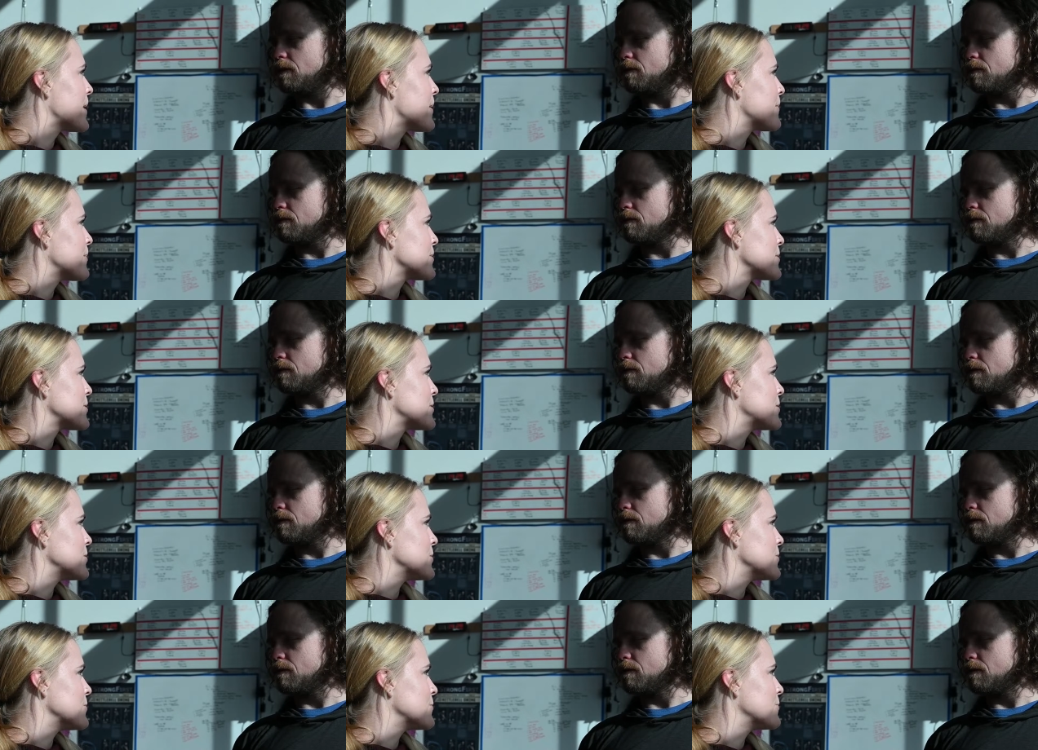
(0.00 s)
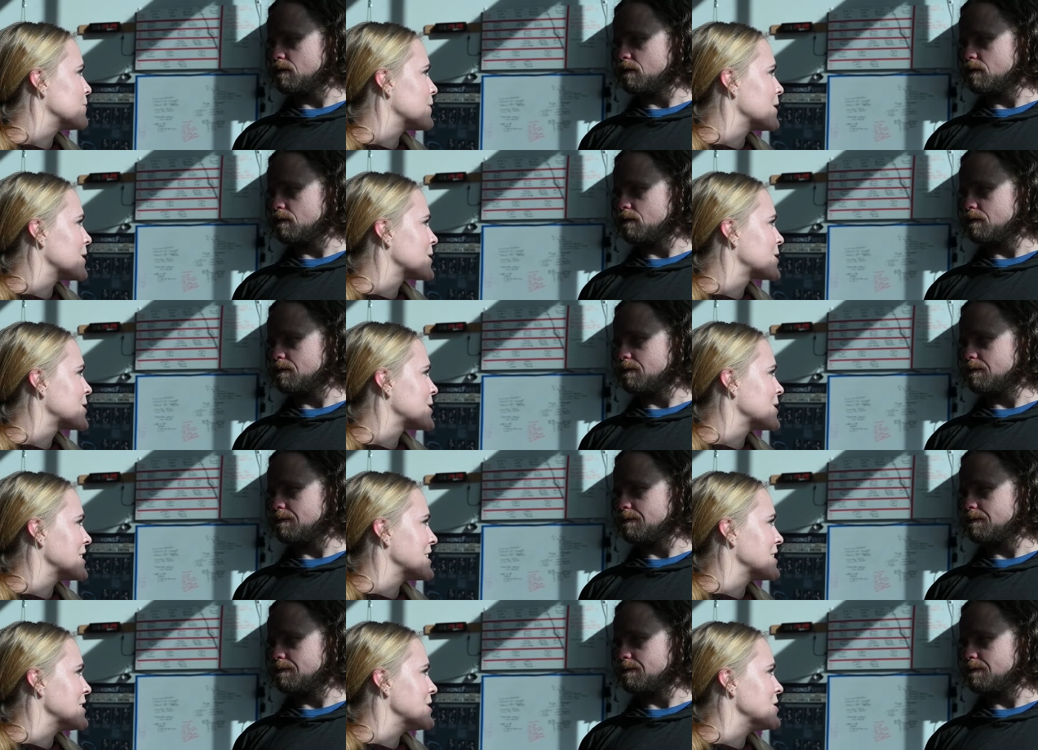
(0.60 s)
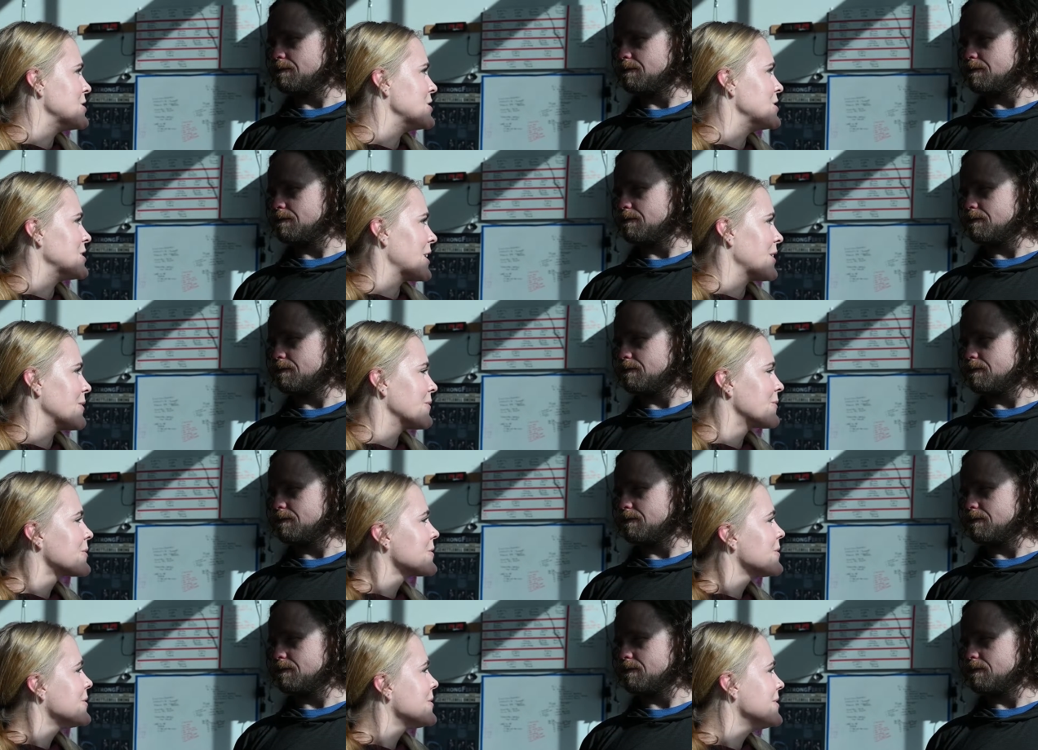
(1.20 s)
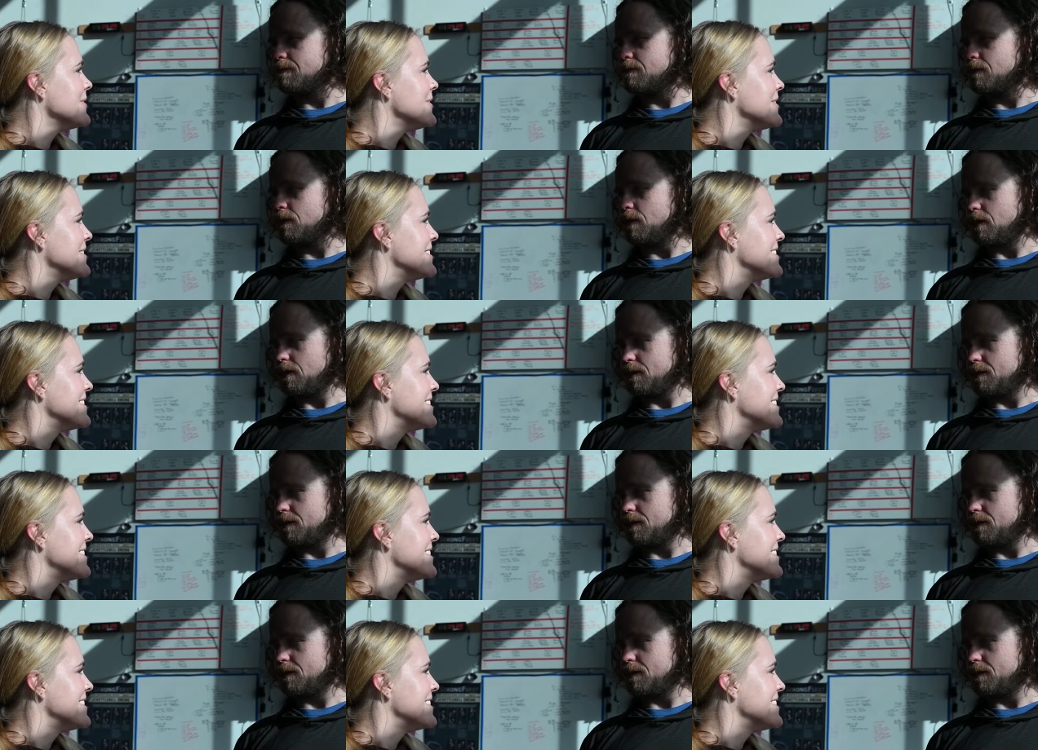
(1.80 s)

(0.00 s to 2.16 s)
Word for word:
Speaker 1: be able to function in general